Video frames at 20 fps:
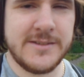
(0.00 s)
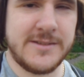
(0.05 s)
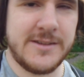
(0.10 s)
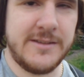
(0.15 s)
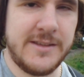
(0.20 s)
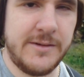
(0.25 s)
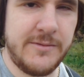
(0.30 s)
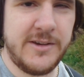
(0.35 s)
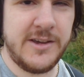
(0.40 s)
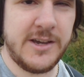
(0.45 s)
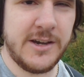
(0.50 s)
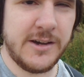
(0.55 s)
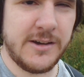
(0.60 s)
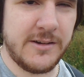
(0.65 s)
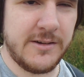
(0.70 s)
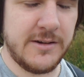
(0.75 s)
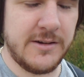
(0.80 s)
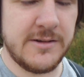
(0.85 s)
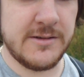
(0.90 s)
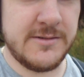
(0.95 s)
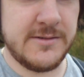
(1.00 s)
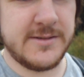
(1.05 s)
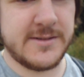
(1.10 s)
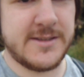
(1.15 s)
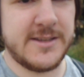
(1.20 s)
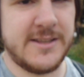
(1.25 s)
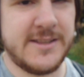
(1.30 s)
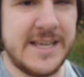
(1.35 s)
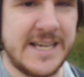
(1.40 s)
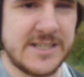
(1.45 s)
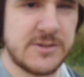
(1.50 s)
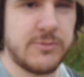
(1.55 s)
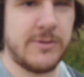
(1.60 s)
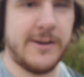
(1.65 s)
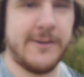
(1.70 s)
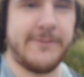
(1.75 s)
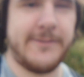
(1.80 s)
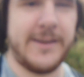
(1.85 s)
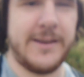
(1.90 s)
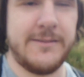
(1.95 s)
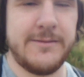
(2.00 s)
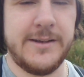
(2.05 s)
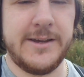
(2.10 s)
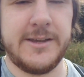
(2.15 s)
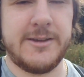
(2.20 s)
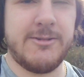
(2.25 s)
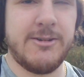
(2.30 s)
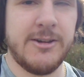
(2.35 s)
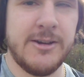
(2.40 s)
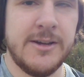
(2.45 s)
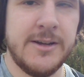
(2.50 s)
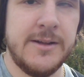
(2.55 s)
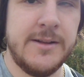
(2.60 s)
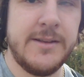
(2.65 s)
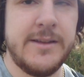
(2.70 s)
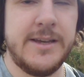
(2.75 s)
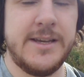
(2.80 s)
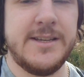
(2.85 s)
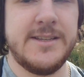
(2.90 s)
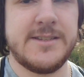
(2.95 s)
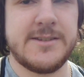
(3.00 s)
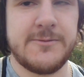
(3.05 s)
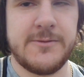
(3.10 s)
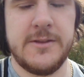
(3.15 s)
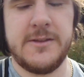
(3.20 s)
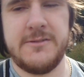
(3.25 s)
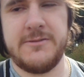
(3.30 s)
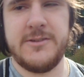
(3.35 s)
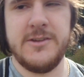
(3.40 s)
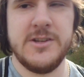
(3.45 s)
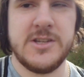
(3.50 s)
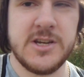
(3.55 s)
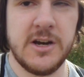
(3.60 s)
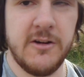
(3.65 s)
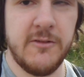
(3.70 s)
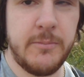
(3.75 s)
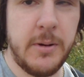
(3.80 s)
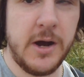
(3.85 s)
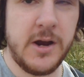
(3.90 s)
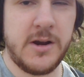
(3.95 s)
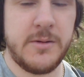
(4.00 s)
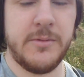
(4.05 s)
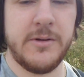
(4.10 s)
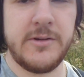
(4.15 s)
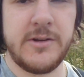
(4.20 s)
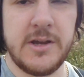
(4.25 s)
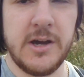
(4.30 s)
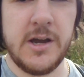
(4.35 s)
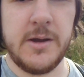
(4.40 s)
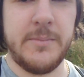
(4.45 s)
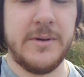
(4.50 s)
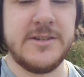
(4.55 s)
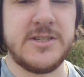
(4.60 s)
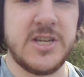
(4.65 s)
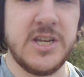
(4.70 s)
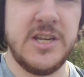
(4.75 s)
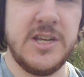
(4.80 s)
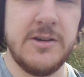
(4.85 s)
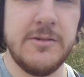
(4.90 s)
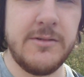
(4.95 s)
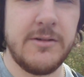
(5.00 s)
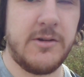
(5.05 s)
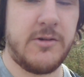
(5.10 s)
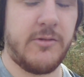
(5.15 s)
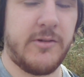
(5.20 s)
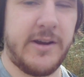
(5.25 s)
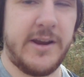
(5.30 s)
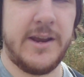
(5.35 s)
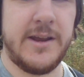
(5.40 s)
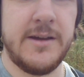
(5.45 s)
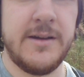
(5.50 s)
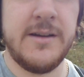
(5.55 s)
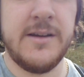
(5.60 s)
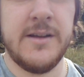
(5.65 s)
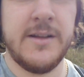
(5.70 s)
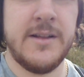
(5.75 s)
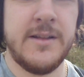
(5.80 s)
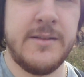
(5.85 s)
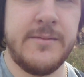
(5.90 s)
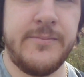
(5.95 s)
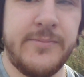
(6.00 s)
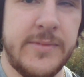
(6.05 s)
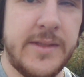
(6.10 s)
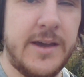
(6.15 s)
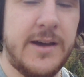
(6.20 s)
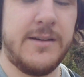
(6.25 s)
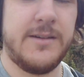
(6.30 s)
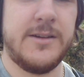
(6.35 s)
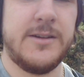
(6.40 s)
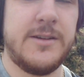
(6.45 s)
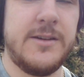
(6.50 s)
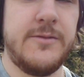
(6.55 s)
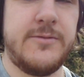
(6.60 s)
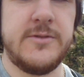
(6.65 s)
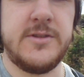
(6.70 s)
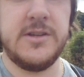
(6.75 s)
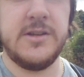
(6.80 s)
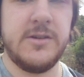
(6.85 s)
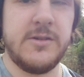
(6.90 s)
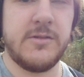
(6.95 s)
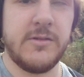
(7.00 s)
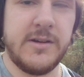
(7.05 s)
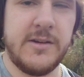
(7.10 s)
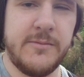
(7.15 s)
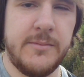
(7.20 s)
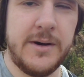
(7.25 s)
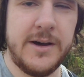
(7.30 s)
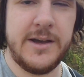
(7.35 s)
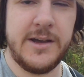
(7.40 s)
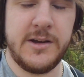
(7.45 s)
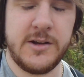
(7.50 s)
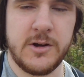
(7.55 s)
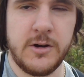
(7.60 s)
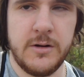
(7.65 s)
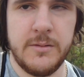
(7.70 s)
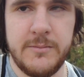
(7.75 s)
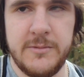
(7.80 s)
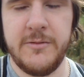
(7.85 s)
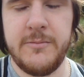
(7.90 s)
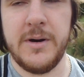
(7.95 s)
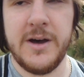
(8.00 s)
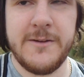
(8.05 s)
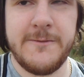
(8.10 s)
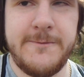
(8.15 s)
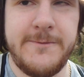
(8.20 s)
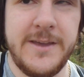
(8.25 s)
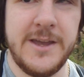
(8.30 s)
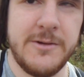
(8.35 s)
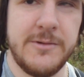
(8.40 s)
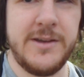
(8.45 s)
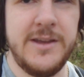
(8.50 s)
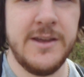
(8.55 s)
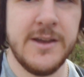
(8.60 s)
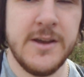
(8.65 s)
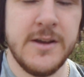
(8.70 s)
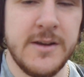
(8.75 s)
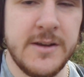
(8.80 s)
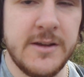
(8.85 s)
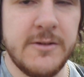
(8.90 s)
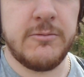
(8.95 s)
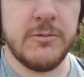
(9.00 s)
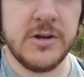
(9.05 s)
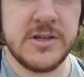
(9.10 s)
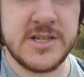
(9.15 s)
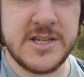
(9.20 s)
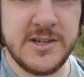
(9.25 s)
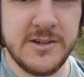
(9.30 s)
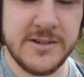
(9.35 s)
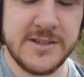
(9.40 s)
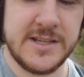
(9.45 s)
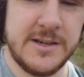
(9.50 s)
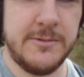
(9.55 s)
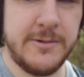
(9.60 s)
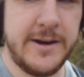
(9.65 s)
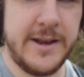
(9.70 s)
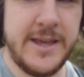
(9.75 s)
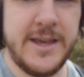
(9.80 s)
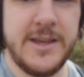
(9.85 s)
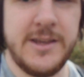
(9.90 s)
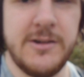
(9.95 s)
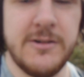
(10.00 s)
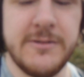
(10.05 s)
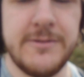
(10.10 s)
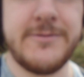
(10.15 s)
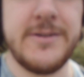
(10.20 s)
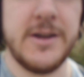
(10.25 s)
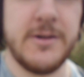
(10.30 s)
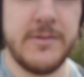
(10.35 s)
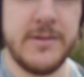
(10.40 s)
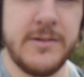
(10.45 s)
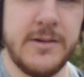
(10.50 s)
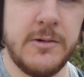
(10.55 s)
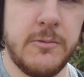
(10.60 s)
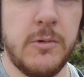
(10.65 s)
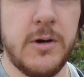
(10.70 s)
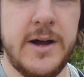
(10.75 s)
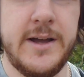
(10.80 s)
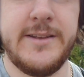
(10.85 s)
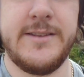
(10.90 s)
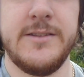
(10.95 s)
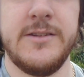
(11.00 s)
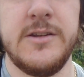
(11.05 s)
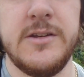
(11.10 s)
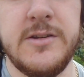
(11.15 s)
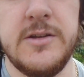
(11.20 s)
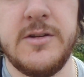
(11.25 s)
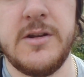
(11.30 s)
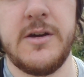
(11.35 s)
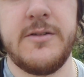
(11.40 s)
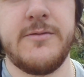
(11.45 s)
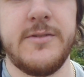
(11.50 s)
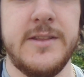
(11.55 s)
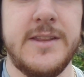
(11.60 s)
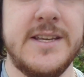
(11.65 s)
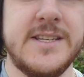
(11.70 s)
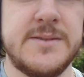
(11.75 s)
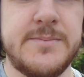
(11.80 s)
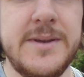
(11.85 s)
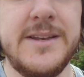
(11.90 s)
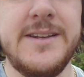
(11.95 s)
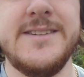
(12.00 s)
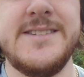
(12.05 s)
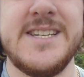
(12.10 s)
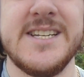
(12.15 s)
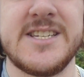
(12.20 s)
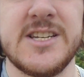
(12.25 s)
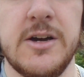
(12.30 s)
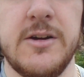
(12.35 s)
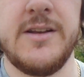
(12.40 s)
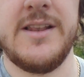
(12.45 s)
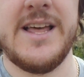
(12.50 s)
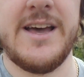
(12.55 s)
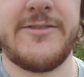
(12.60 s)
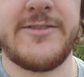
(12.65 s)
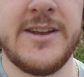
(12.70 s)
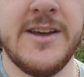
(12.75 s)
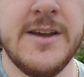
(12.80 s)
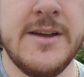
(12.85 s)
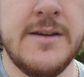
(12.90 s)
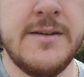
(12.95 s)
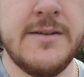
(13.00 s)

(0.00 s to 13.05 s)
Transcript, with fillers: So there we go. So that's what I think, like, is for the future of Pokemon Go, but do you agree? If, do you agree with my with my theory? If what's yours? I want to hear your theory. Like why you don't think there's been Ditto left?